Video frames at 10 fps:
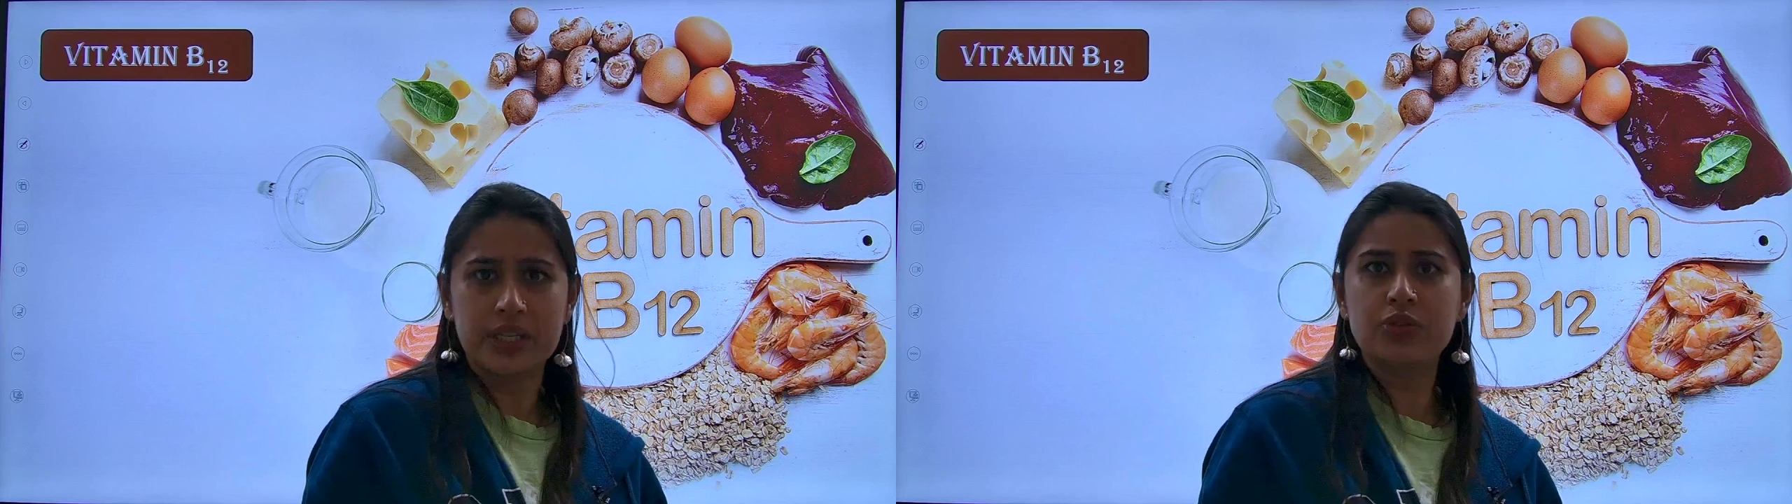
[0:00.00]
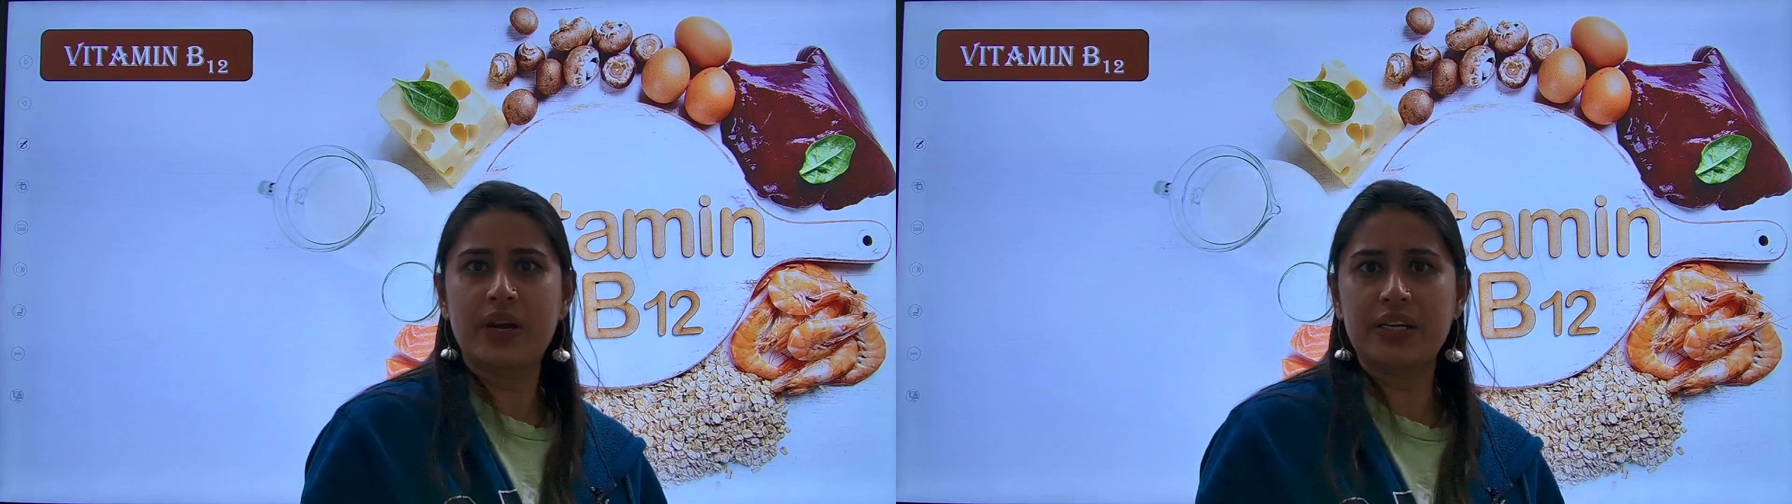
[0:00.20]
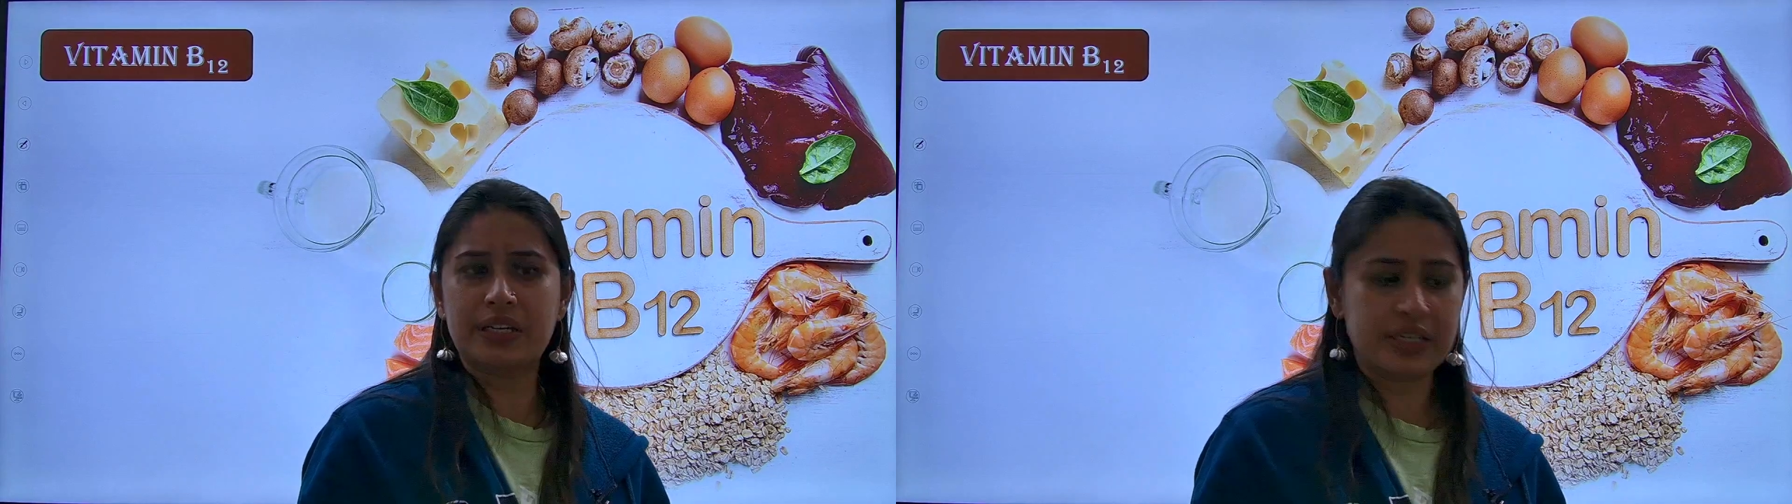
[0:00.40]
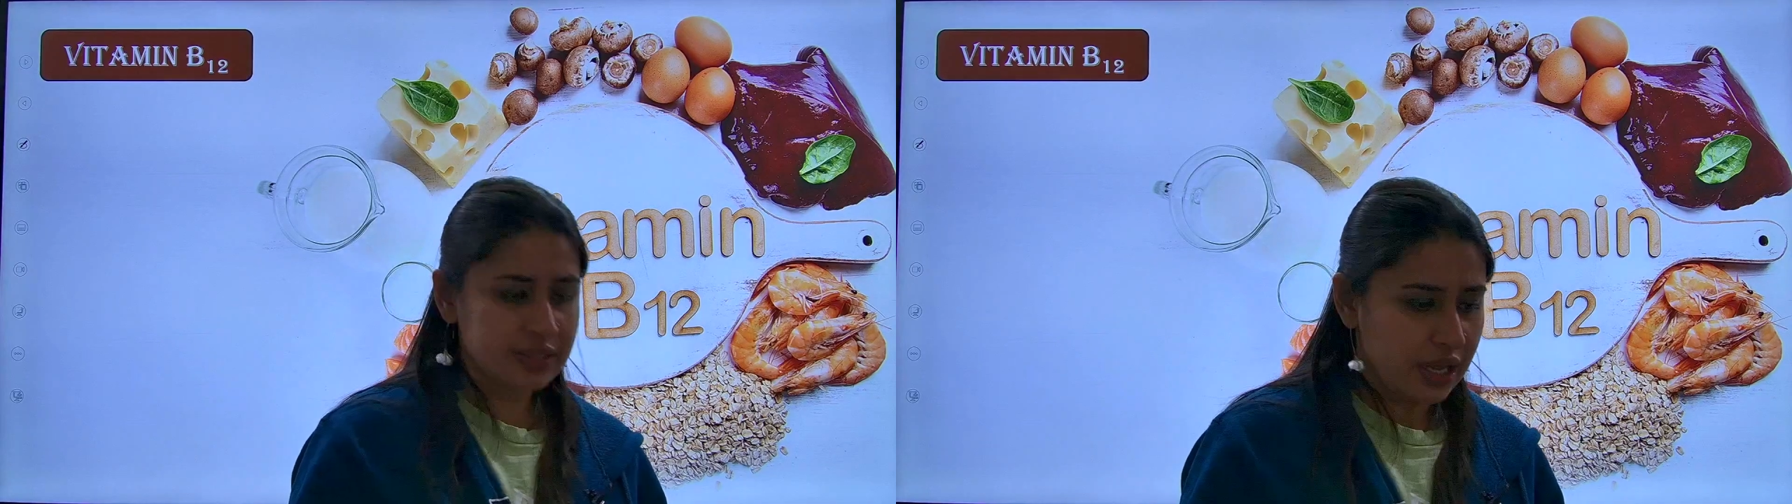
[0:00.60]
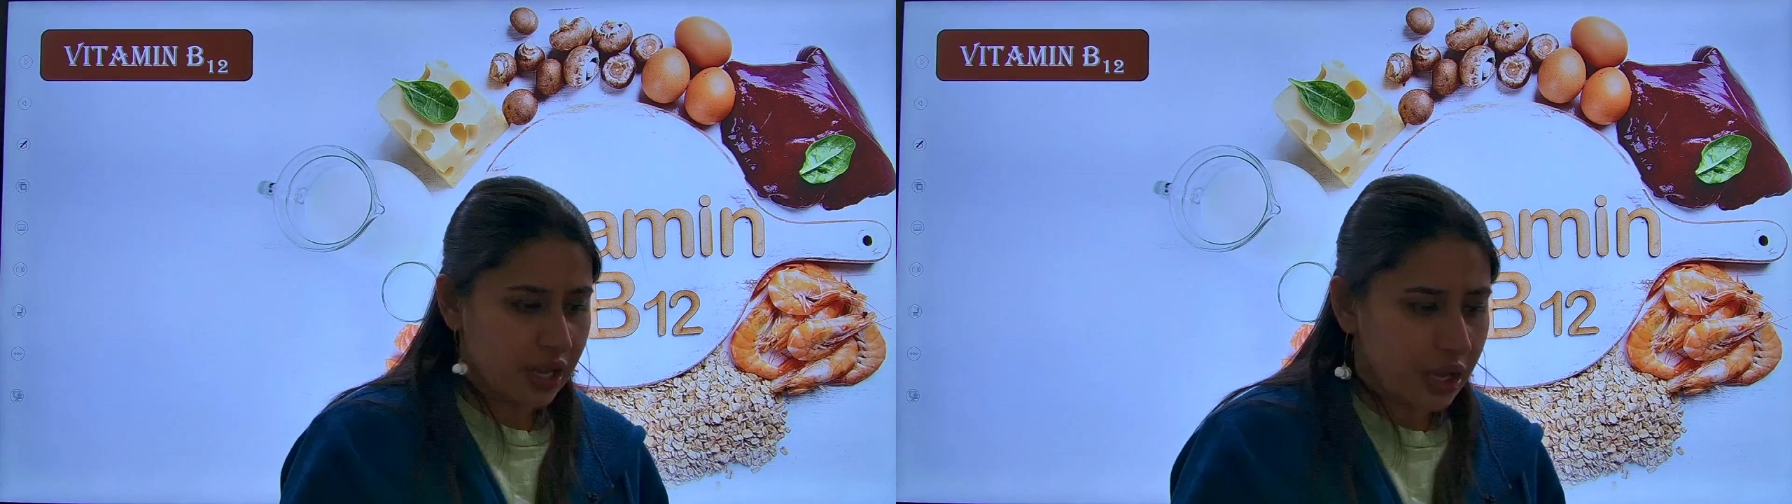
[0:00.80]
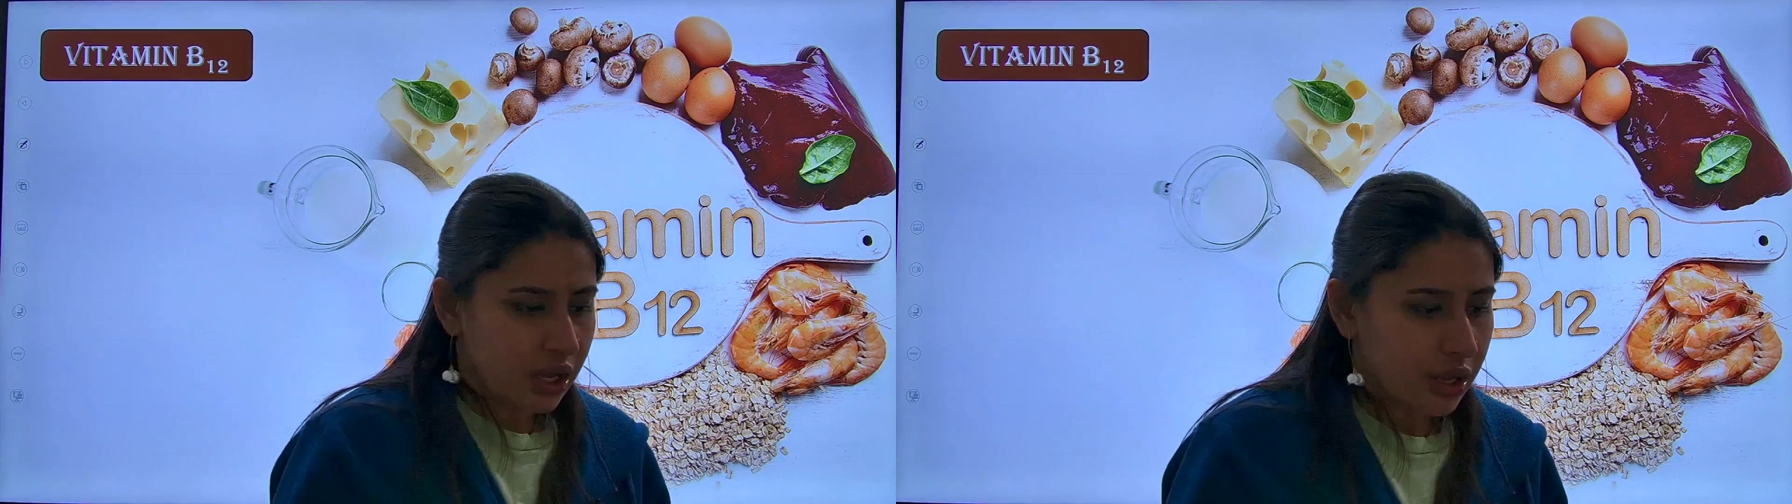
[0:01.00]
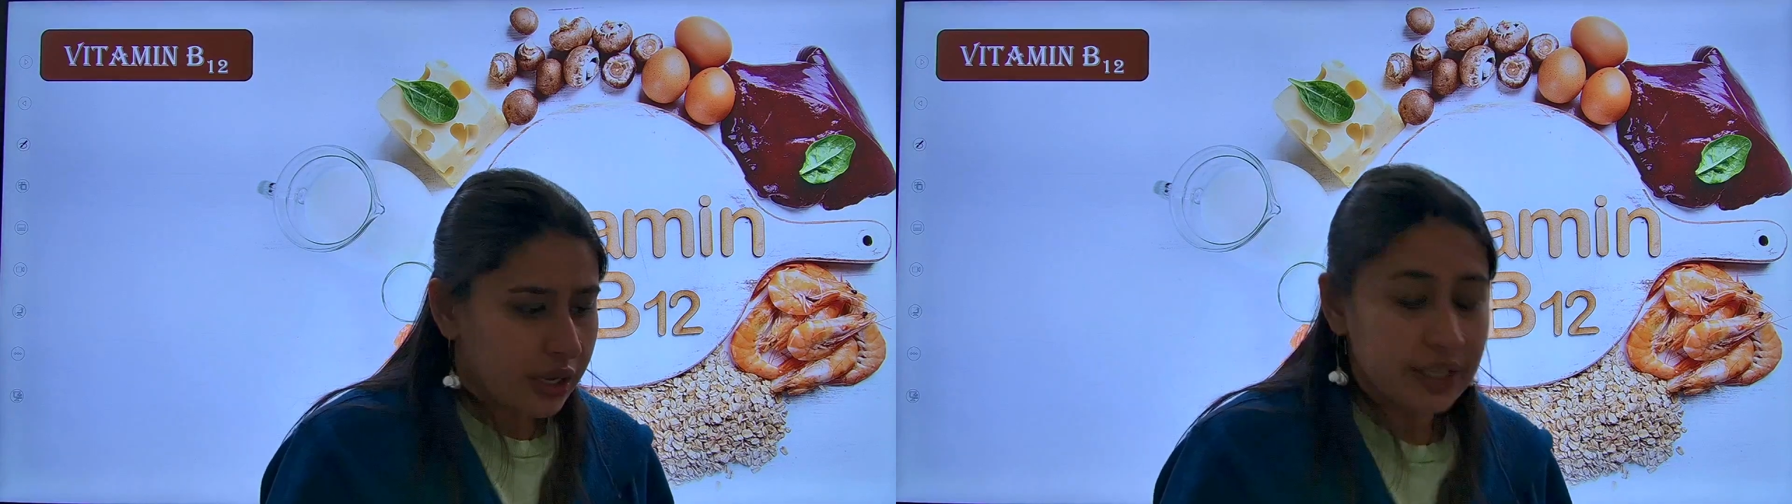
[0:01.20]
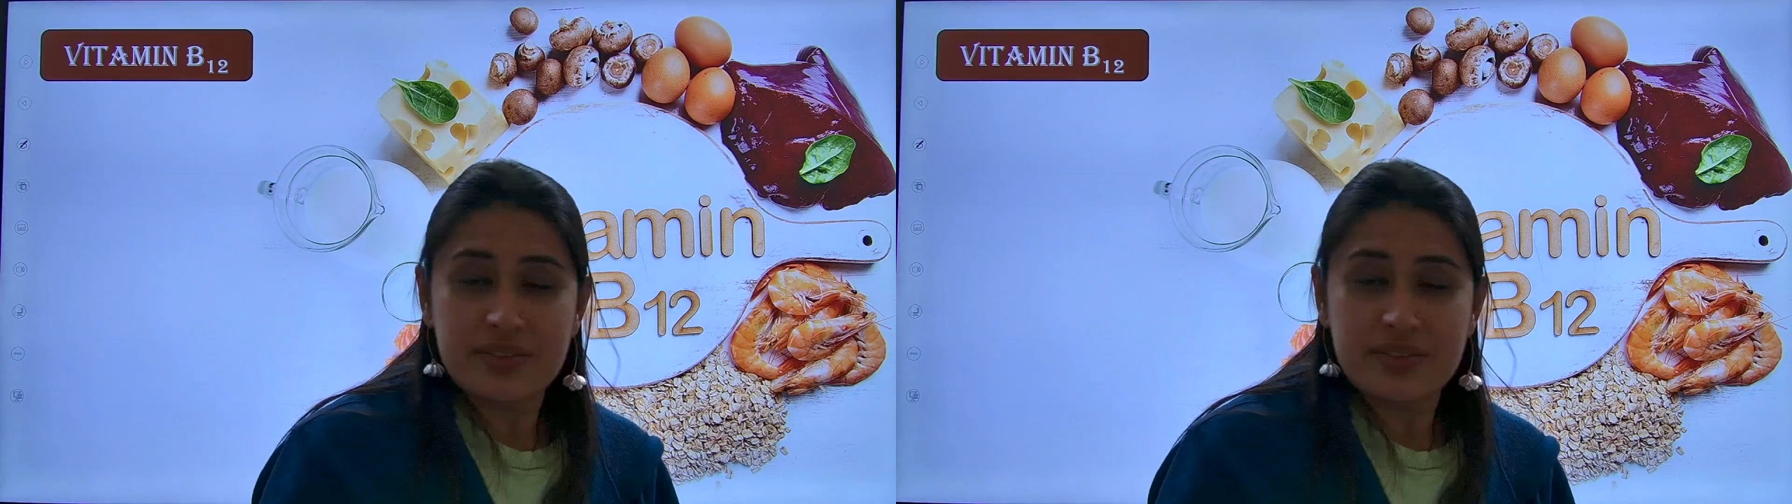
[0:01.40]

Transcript: 20s, it's